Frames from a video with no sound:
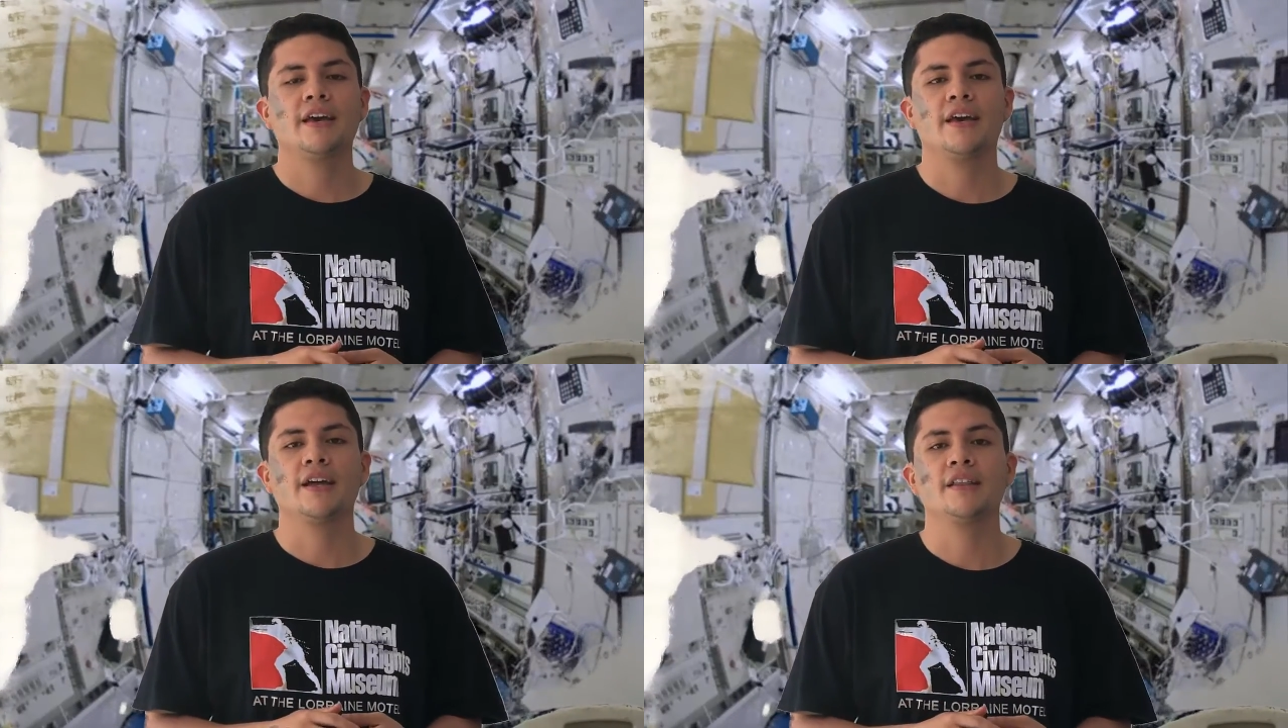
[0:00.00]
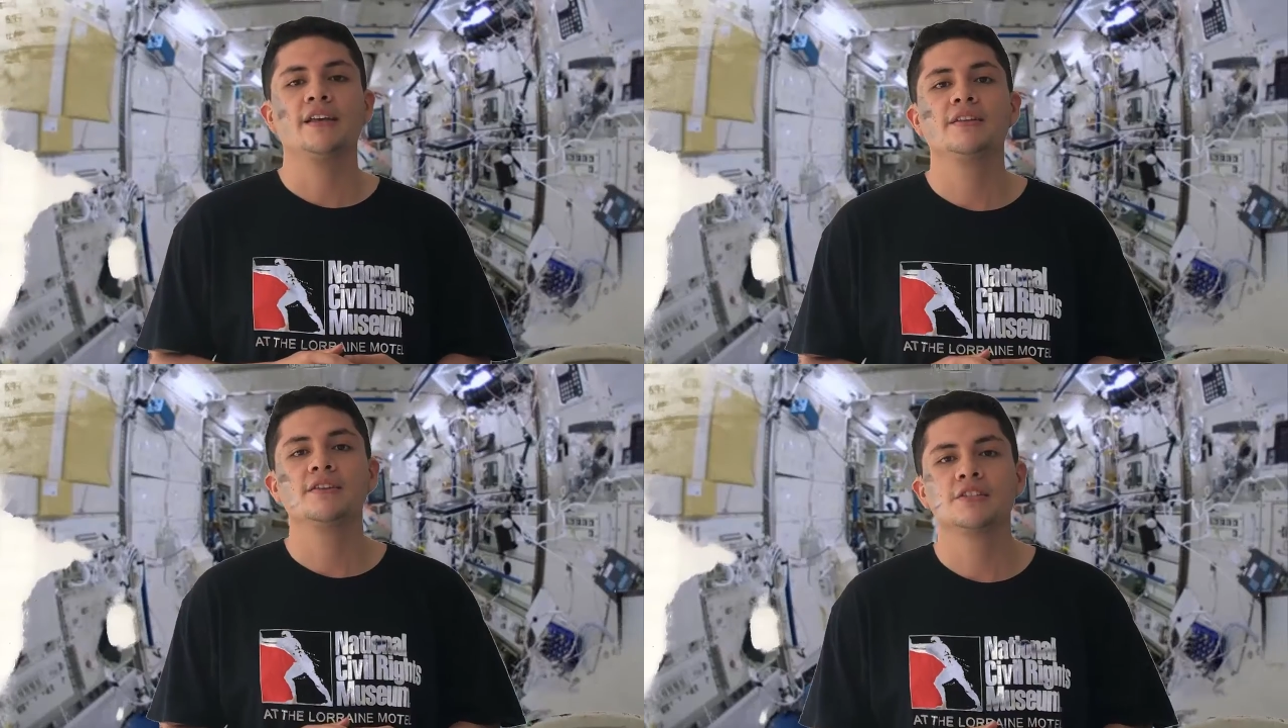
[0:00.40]
eh,
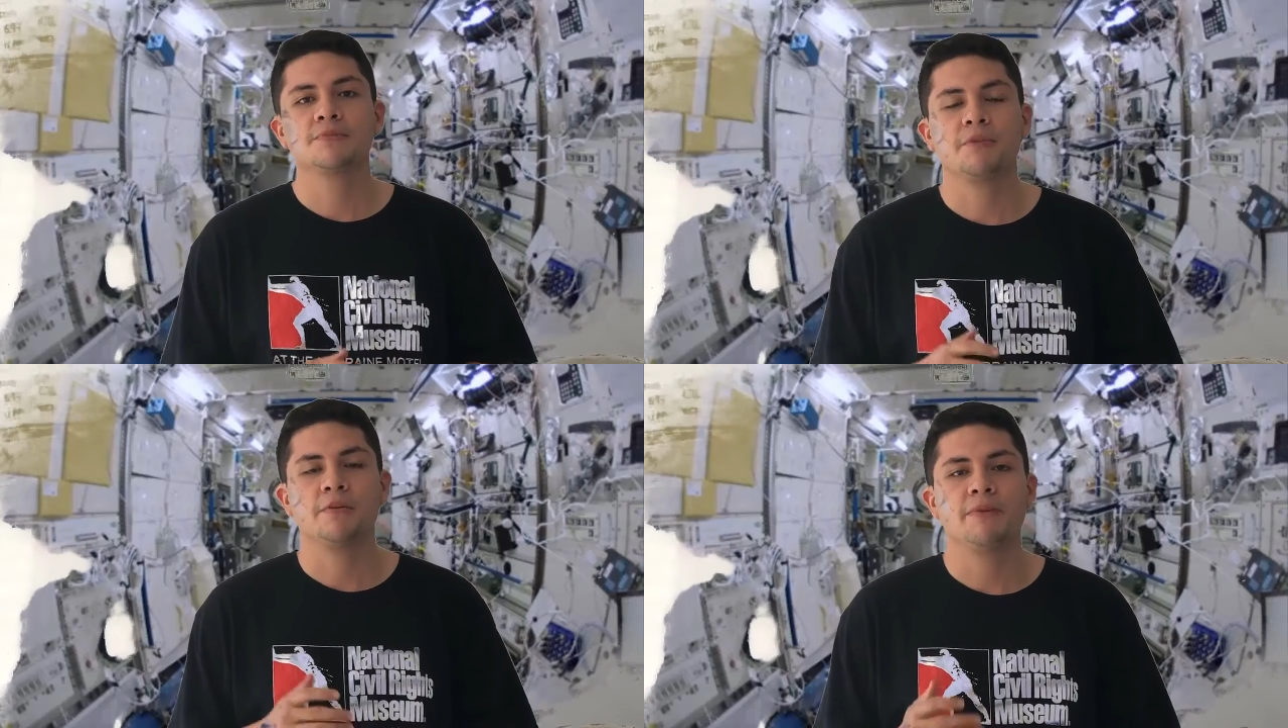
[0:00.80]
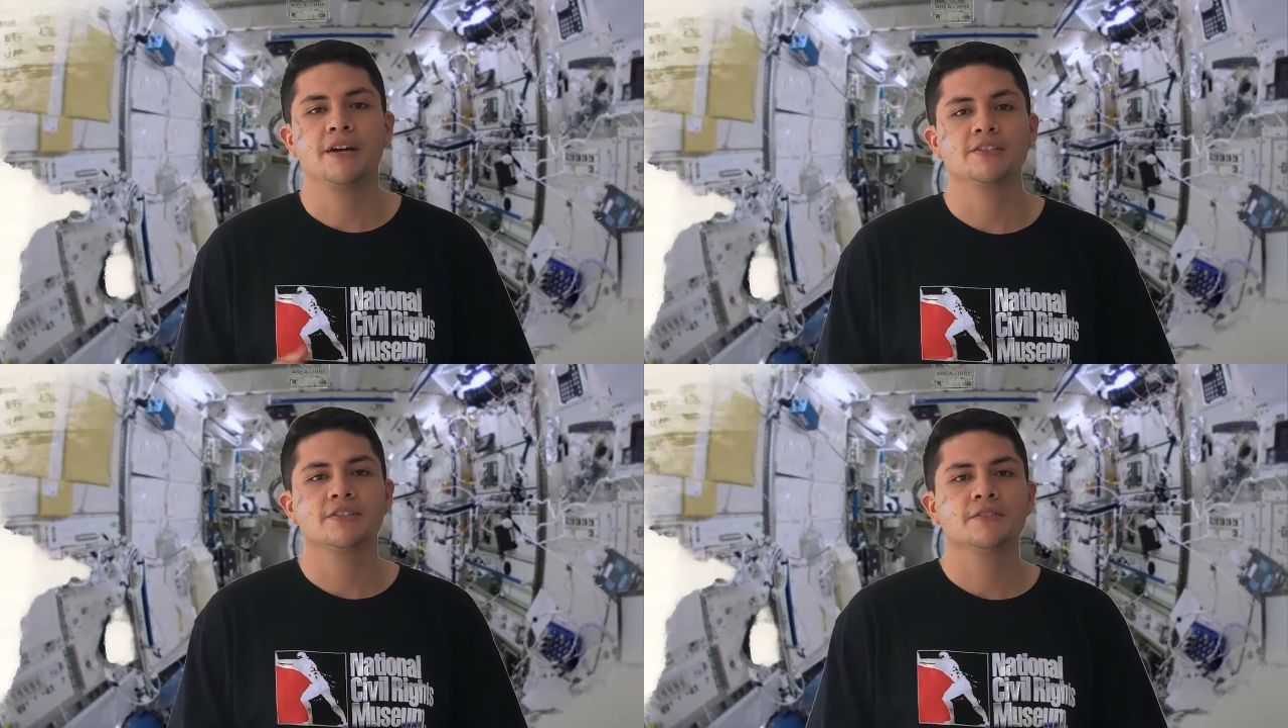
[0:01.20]
liters per
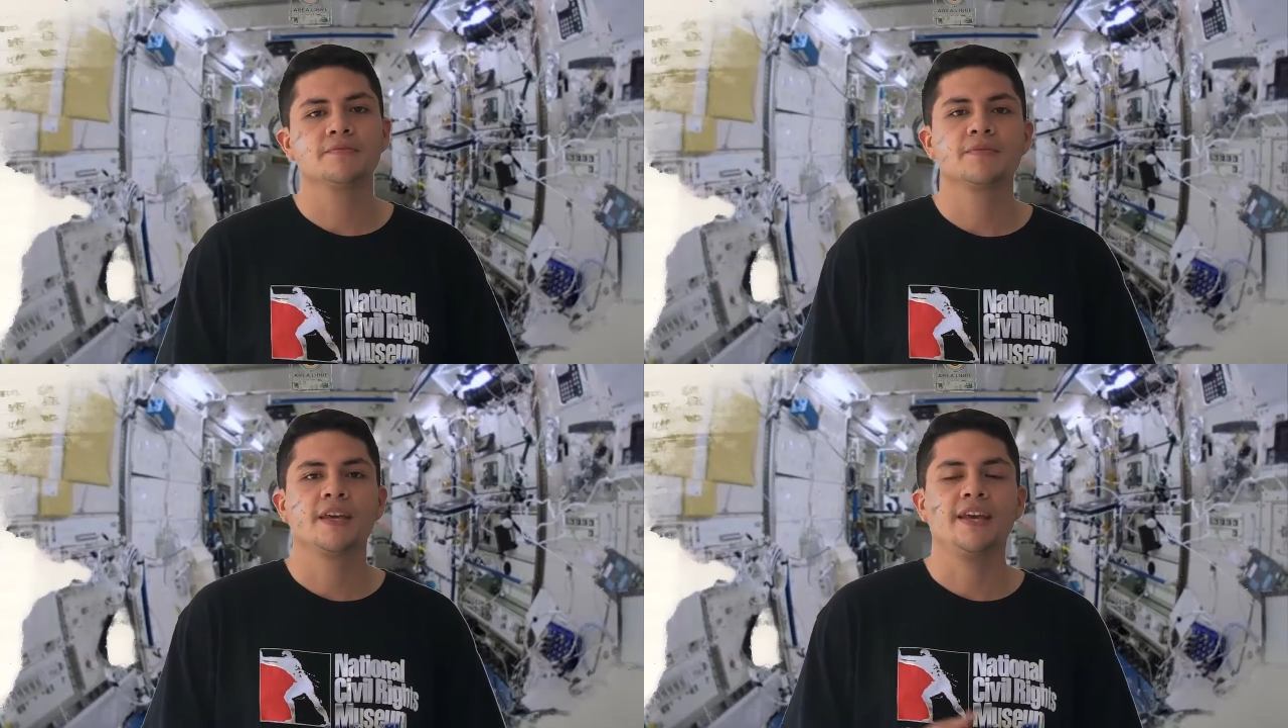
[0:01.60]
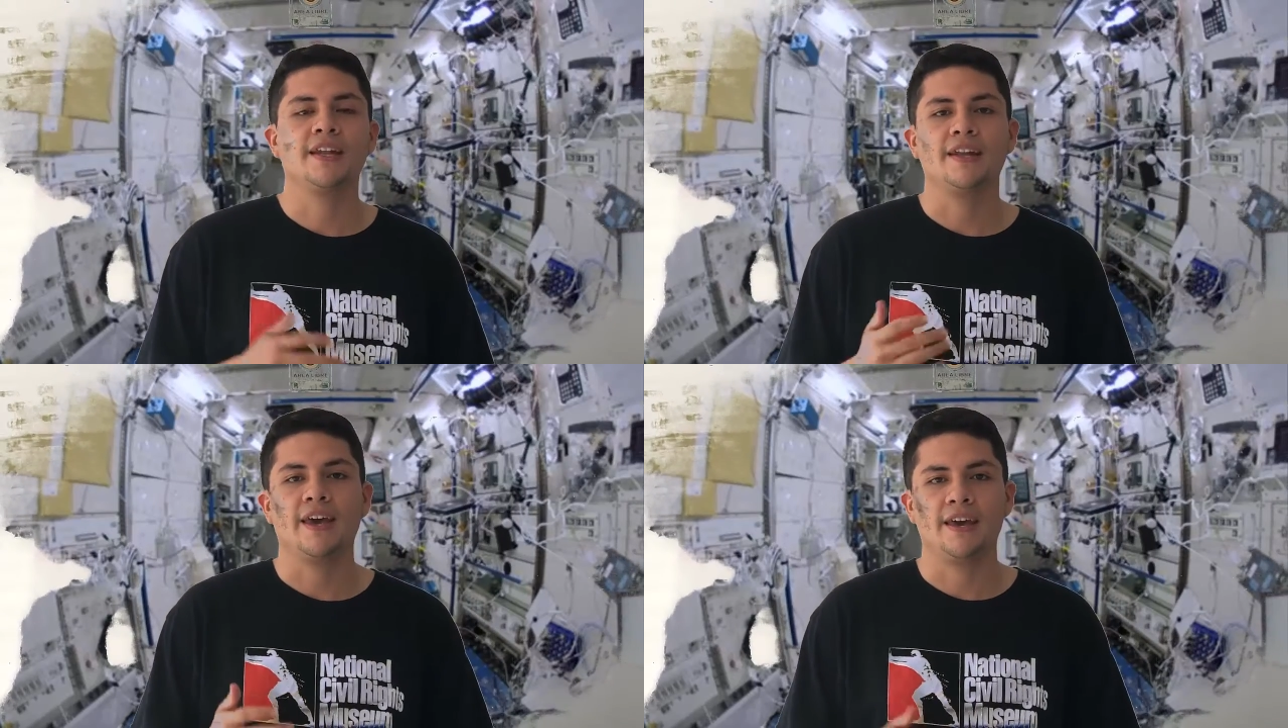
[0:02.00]
person
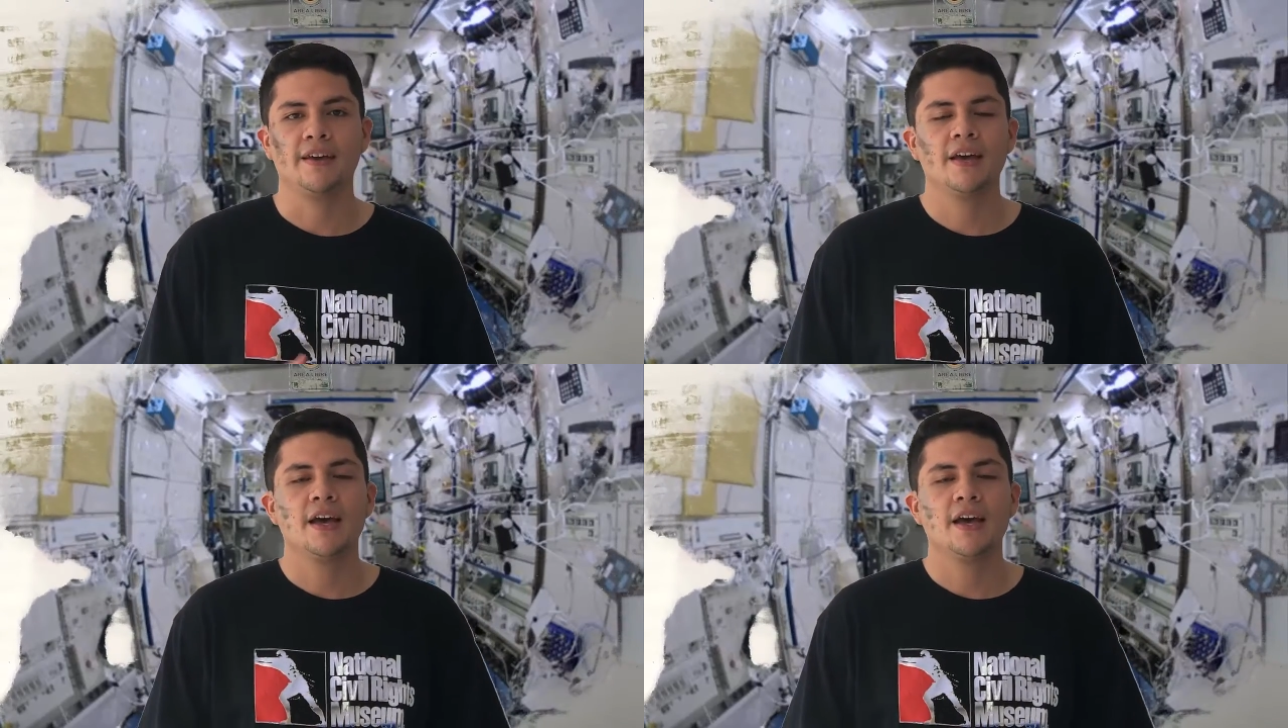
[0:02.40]
in a day.